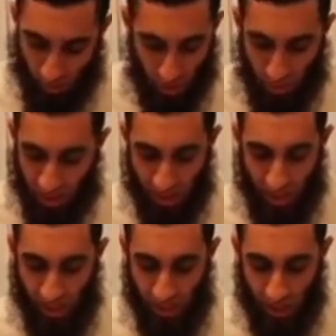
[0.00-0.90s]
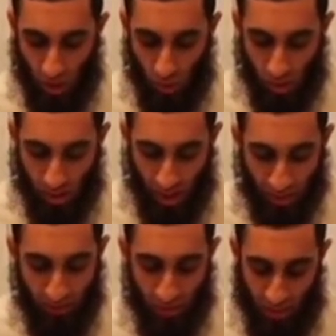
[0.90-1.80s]
So basically, in
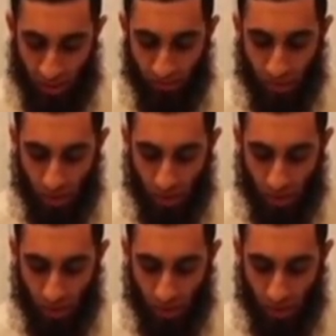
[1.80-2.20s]
everything,